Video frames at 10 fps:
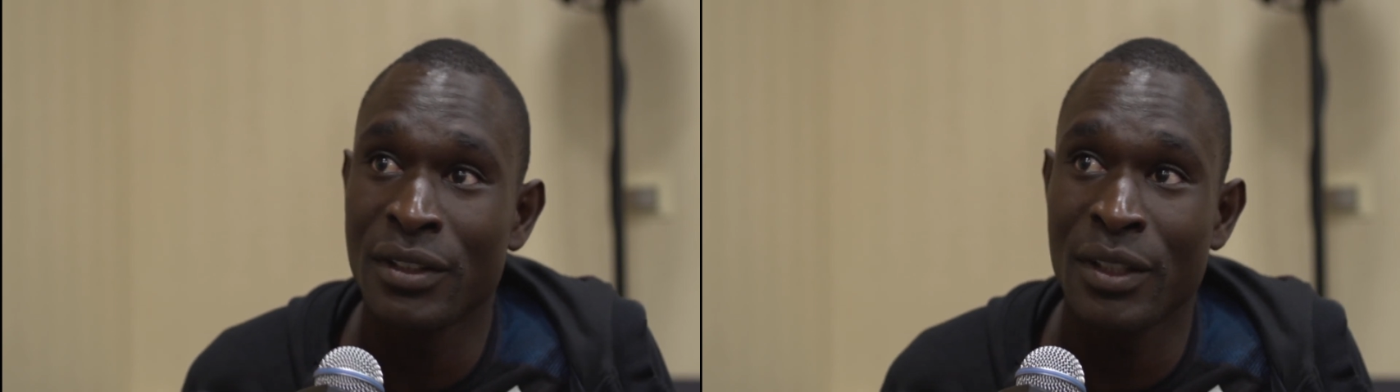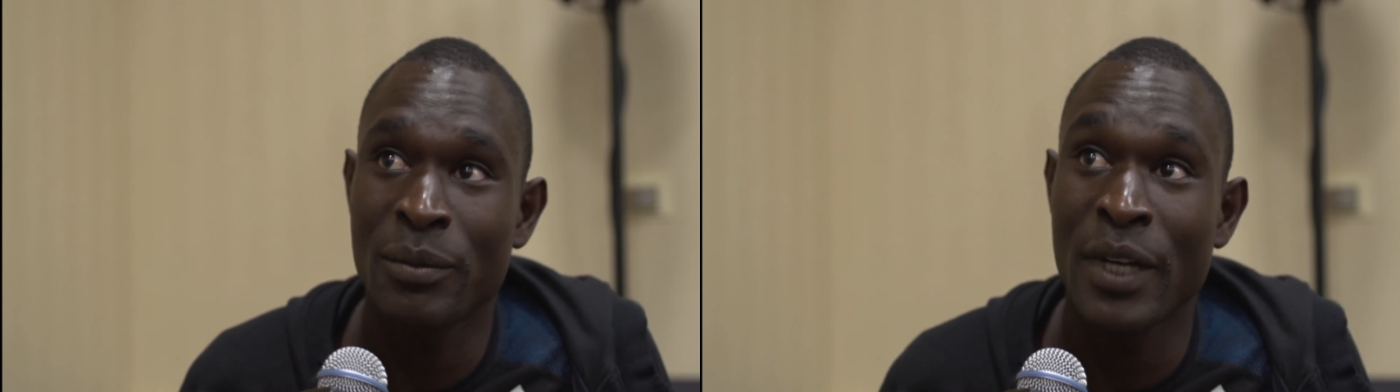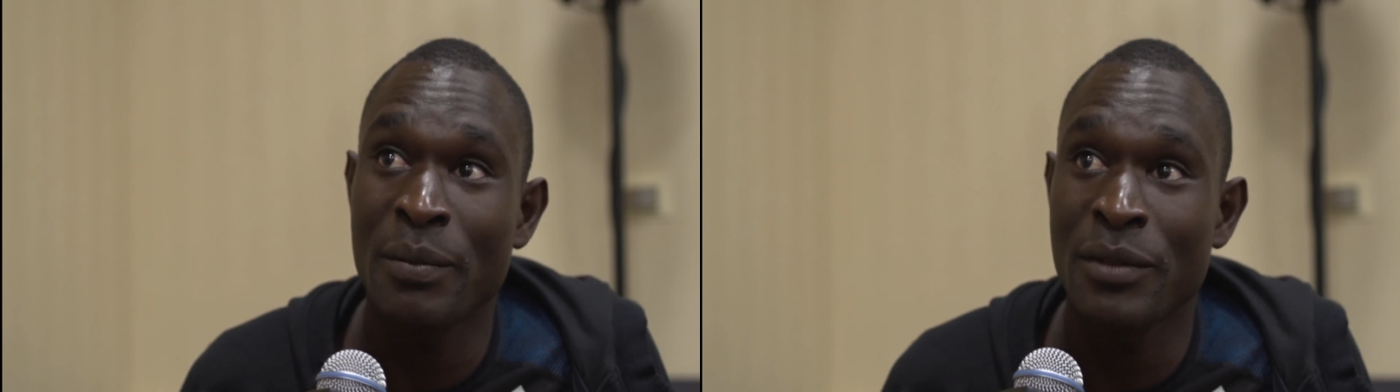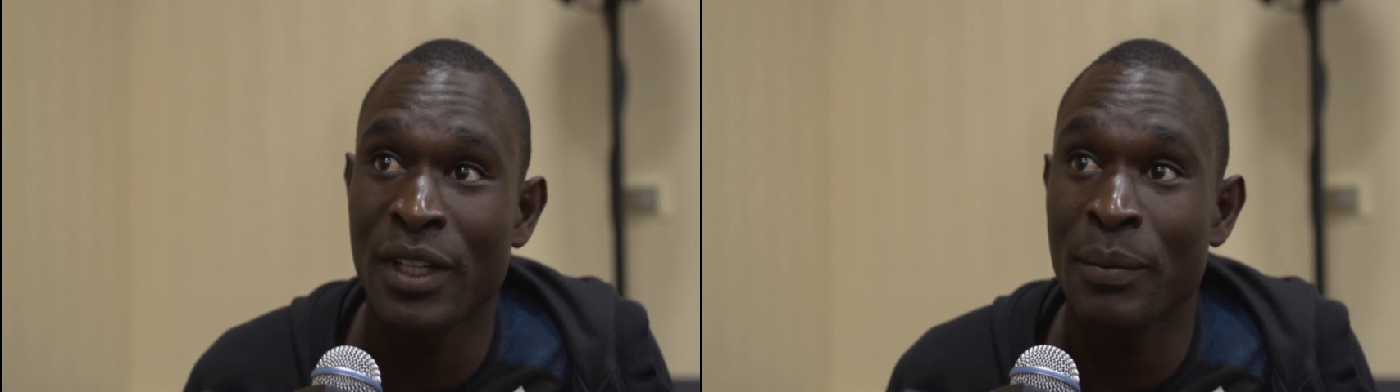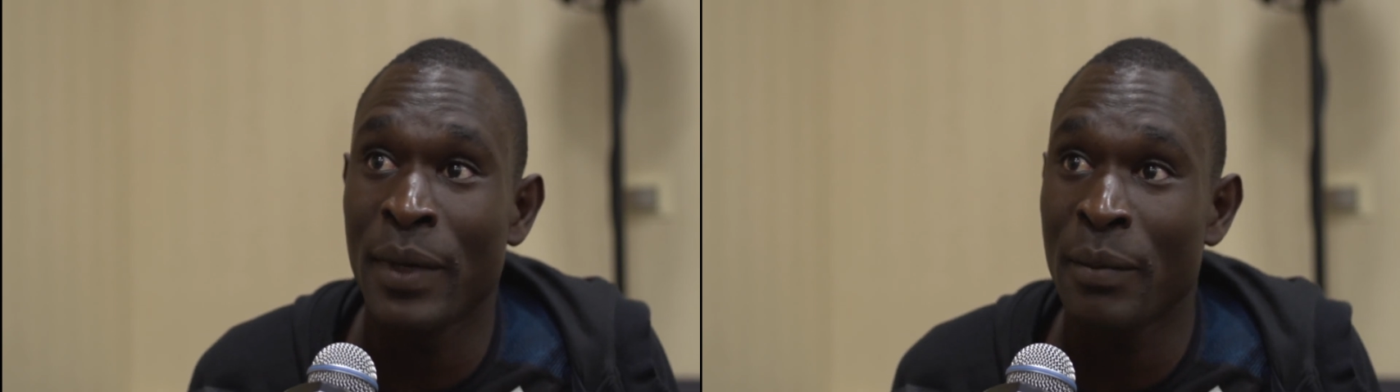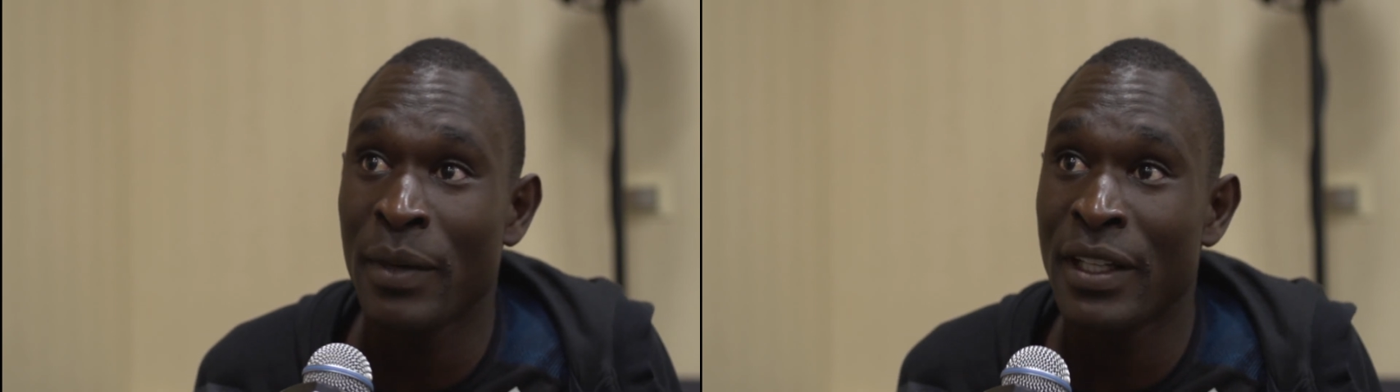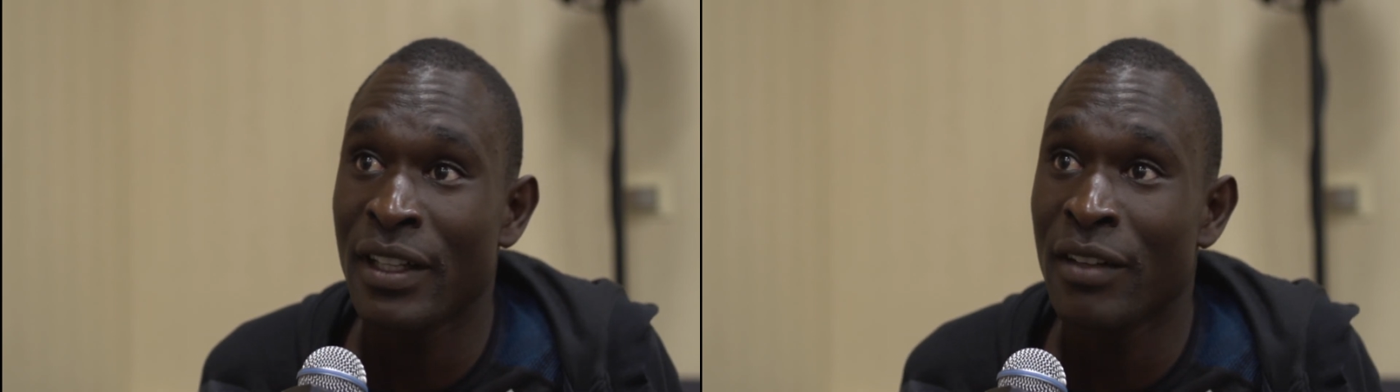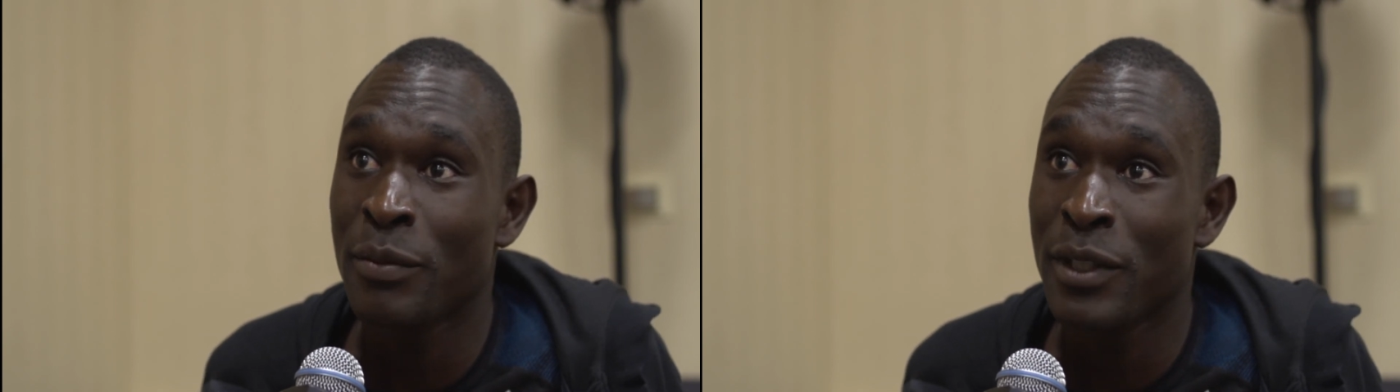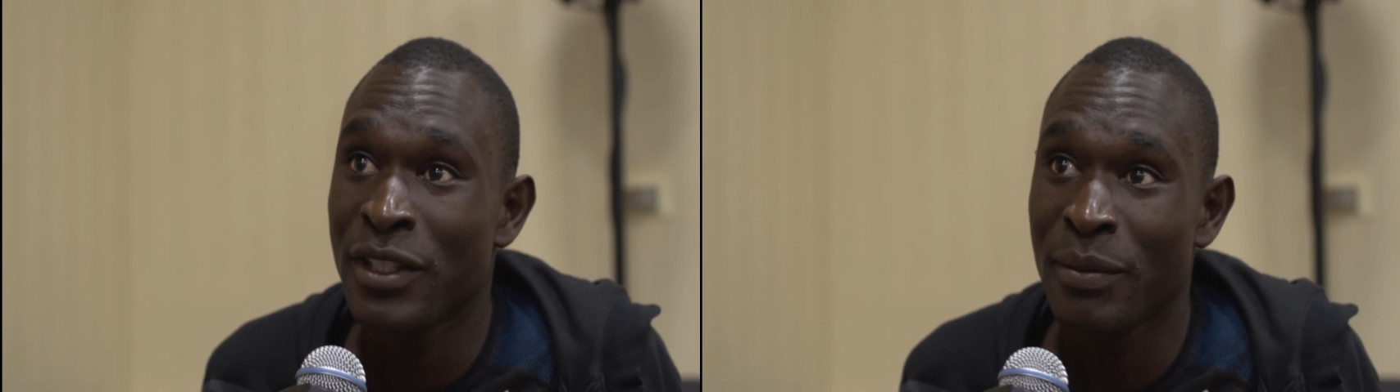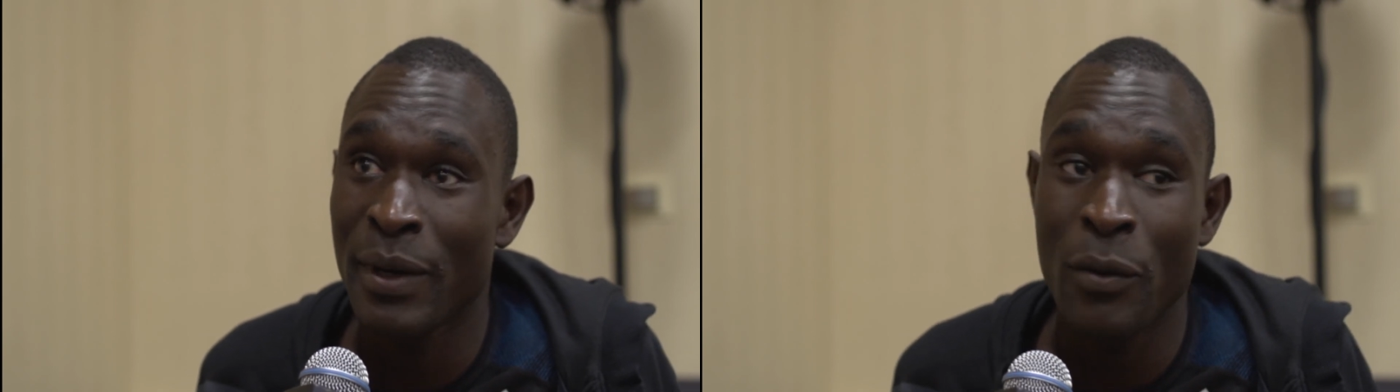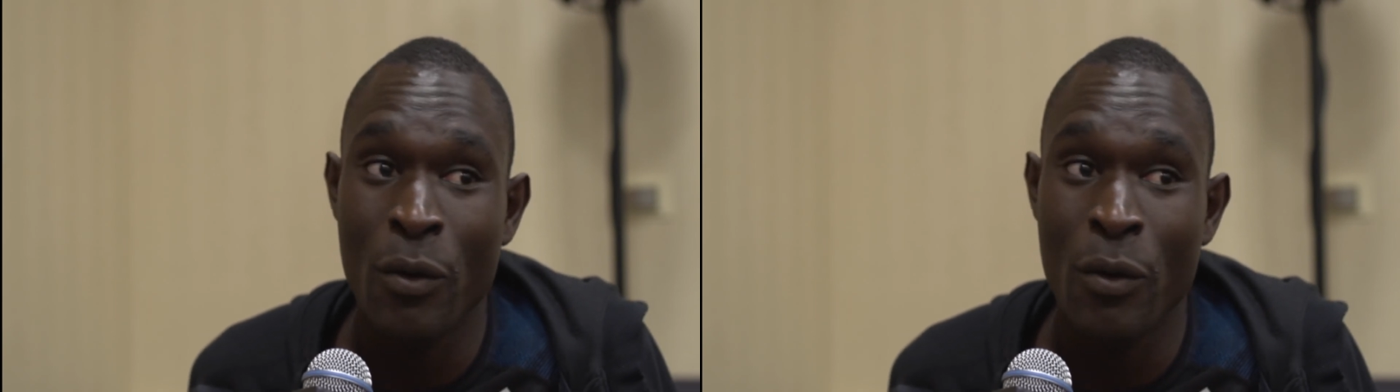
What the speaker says: sometimes I make myself busy by